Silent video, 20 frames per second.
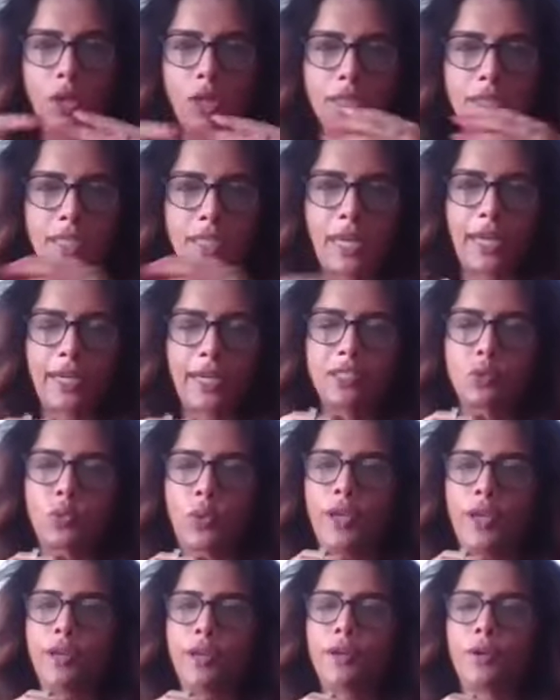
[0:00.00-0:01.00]
older
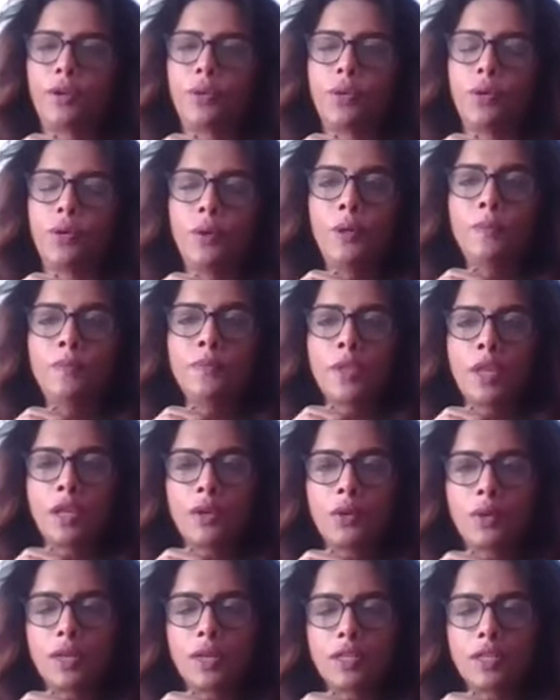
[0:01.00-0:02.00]
threads where
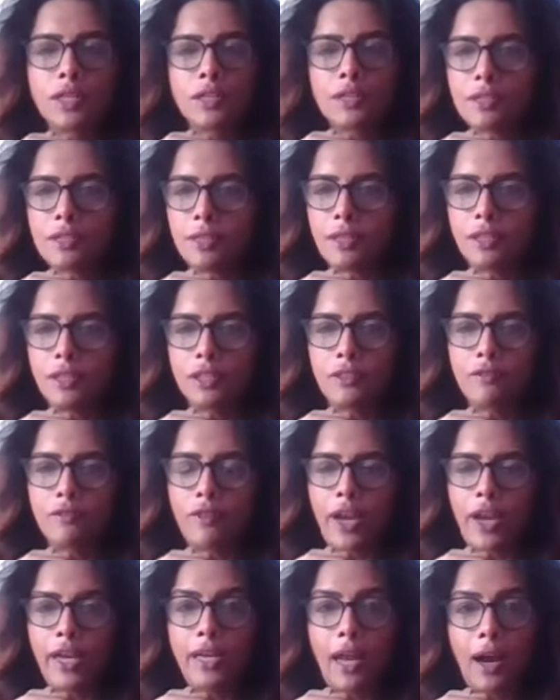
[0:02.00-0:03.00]
you can just search
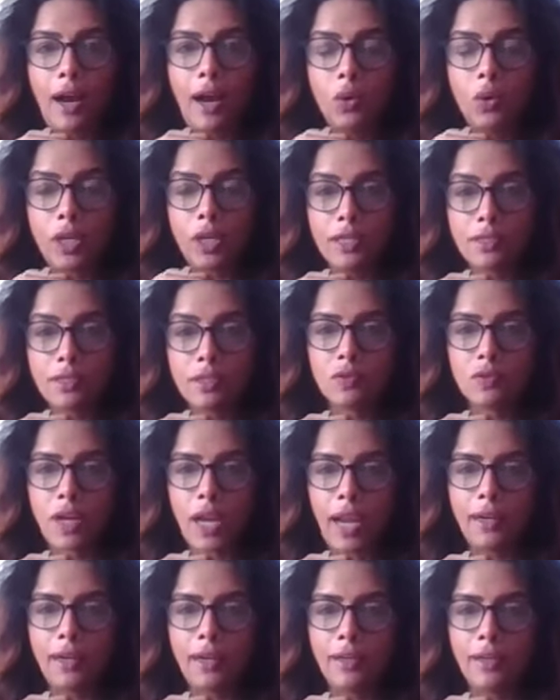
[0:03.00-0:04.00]
and find how cases
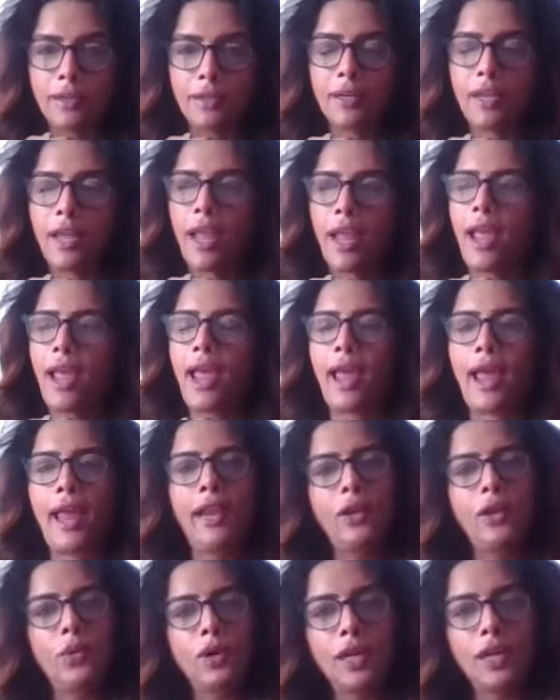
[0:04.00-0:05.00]
were handled.
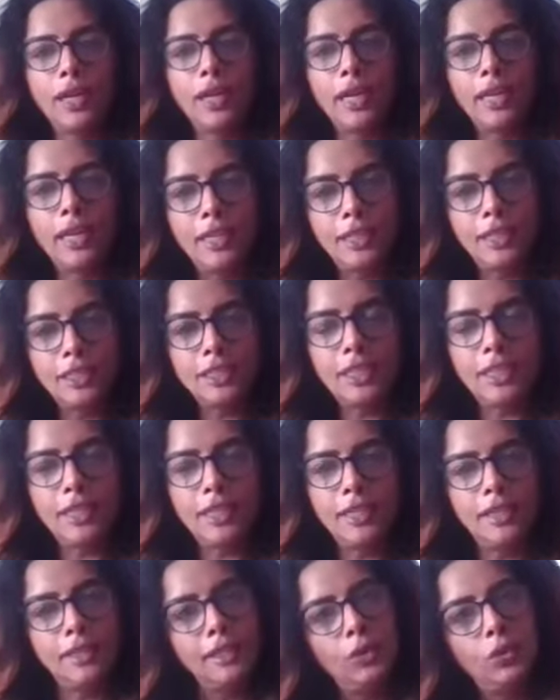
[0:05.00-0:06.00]
And you can
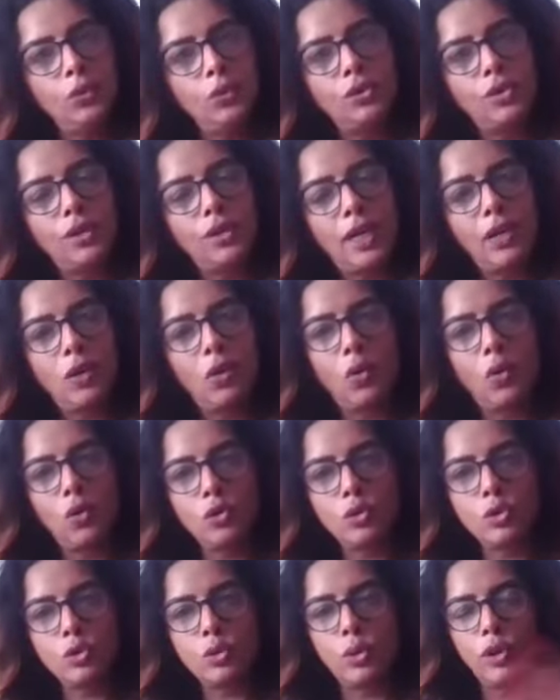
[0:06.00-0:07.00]
initiate a new thread
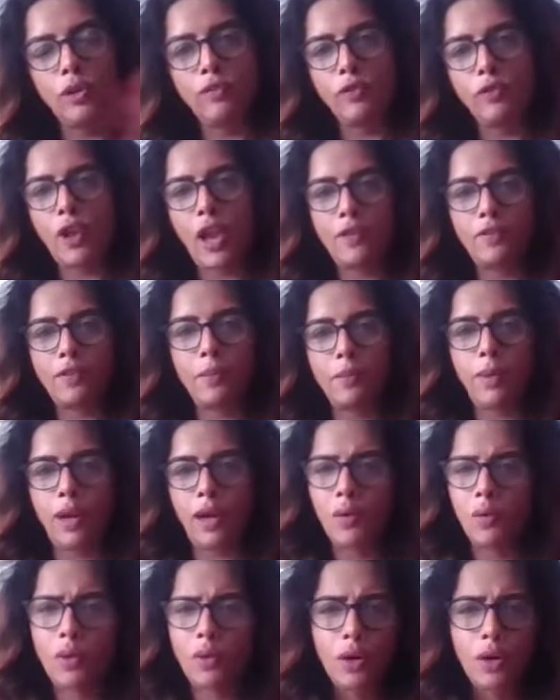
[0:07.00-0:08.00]
also if you have a
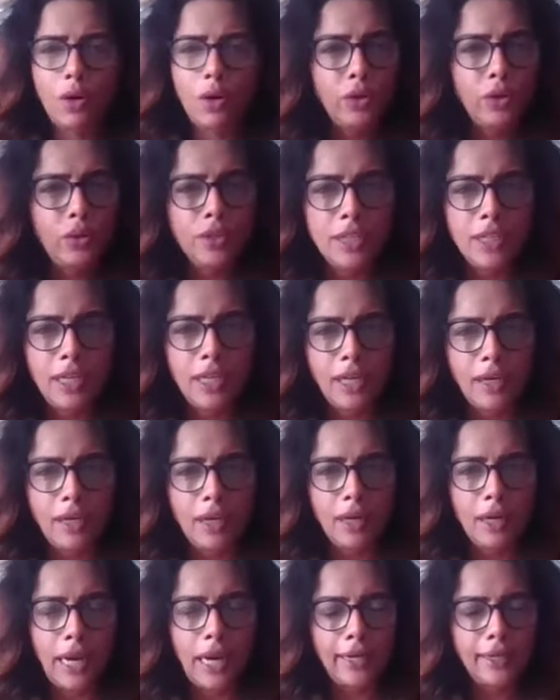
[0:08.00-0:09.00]
blood work or you
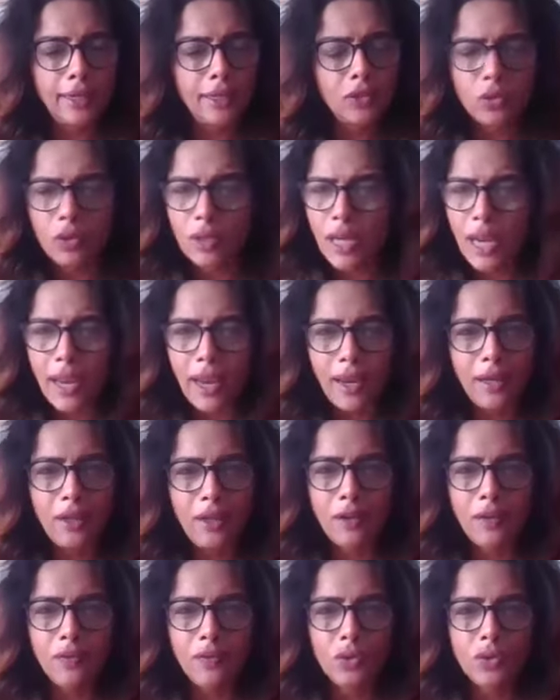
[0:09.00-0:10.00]
seek guidance on
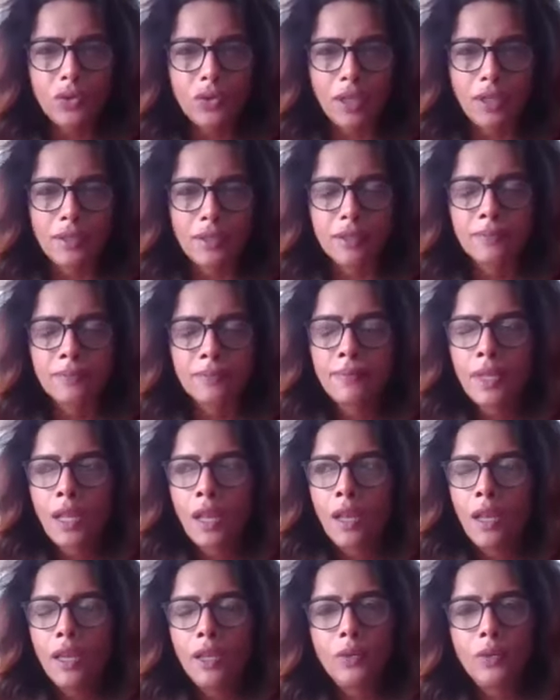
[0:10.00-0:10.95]
any of those things.